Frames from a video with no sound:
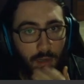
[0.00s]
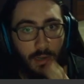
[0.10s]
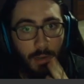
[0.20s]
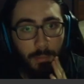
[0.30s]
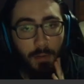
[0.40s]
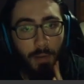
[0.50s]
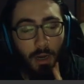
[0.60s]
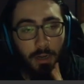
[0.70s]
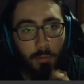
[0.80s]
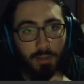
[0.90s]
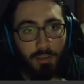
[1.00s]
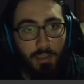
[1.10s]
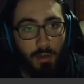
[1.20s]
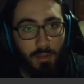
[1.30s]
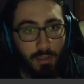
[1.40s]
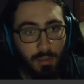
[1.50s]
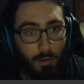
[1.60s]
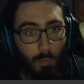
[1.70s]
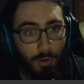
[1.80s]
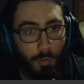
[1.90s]
I'm gonna body press here because I
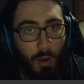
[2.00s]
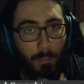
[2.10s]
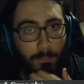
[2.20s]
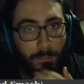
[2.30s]
don't want to, um...